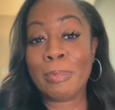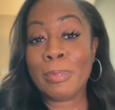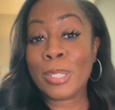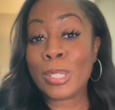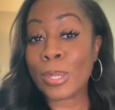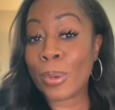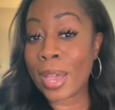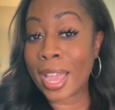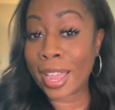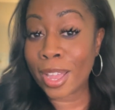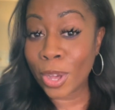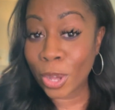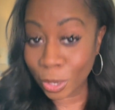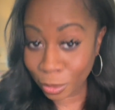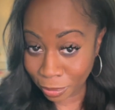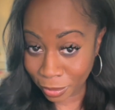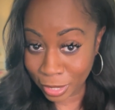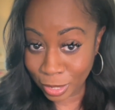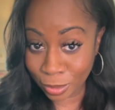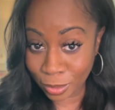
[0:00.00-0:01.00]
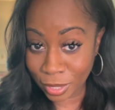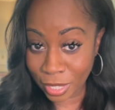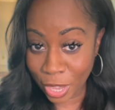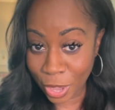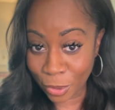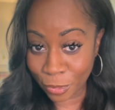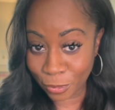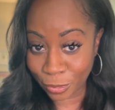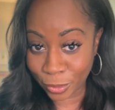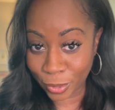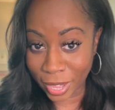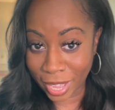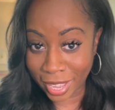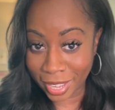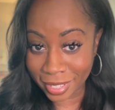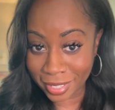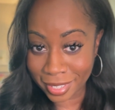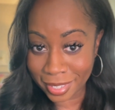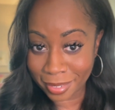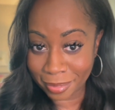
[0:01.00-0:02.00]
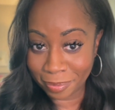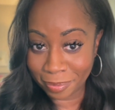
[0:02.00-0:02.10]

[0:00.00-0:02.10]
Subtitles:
So I hope this was helpful, guys.